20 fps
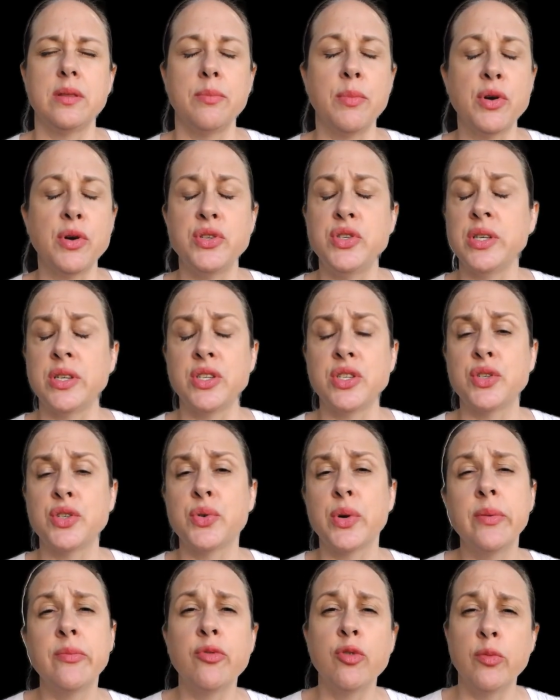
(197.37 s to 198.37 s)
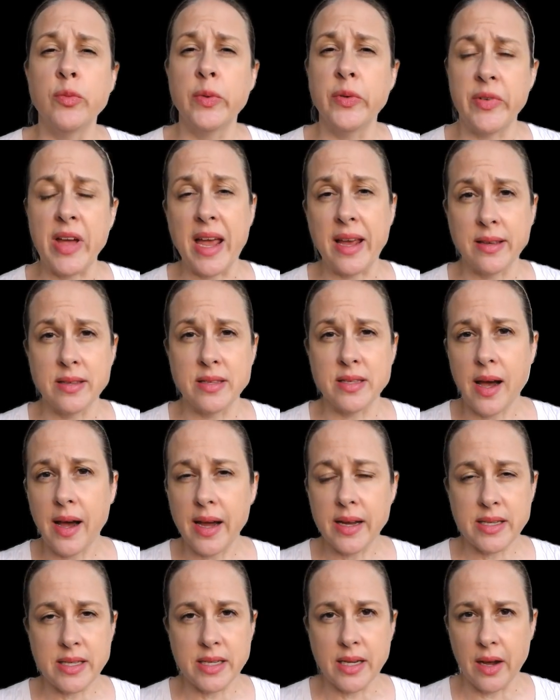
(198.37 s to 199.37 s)
the most extreme form of
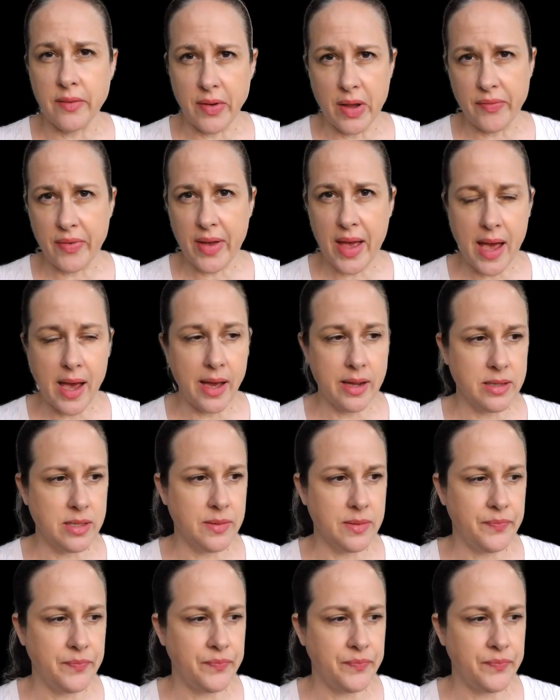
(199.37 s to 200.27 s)
anxiety I've ever had.